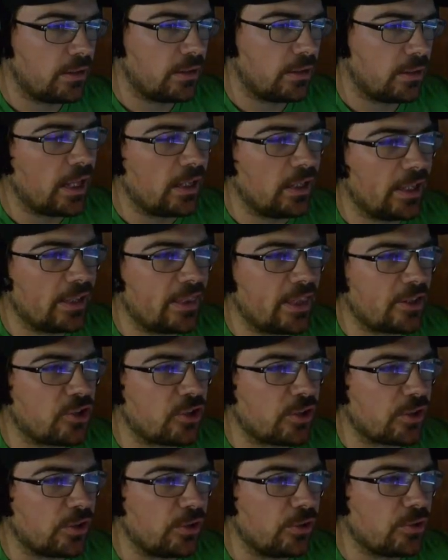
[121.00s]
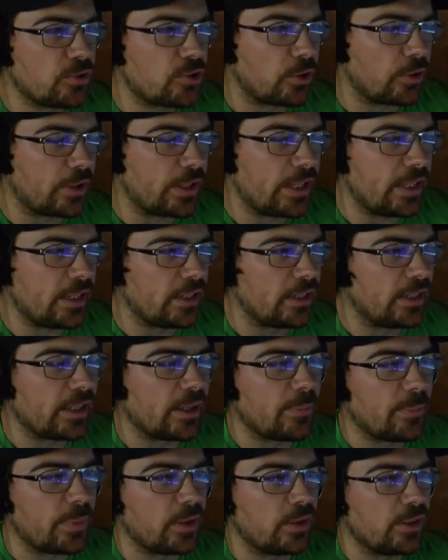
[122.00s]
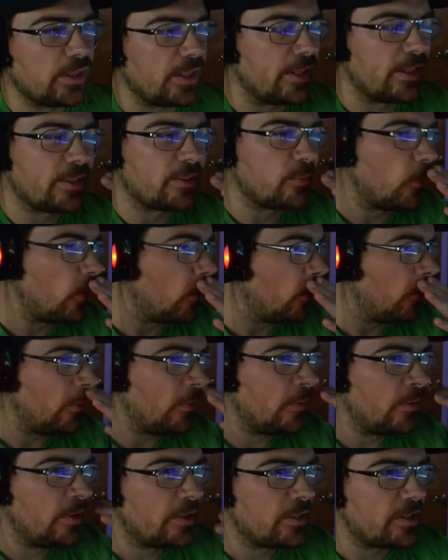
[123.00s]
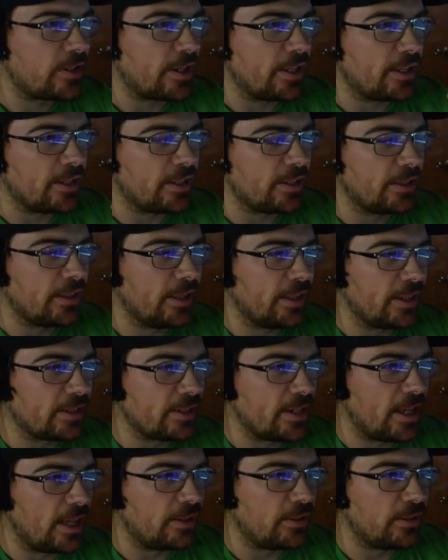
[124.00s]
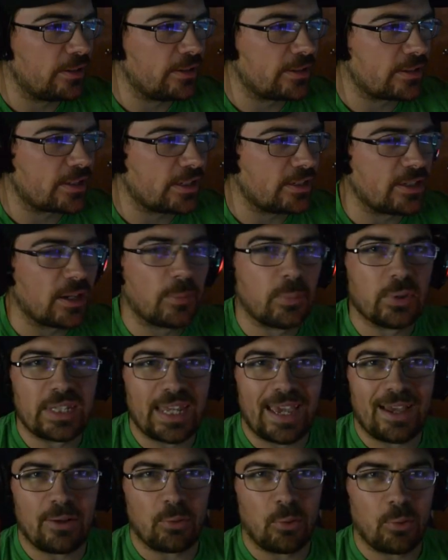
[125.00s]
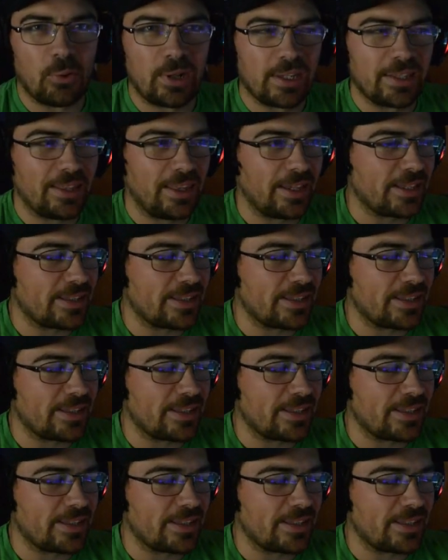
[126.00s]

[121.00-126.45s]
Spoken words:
I like that you can use your healing ability as well to, to double down on it.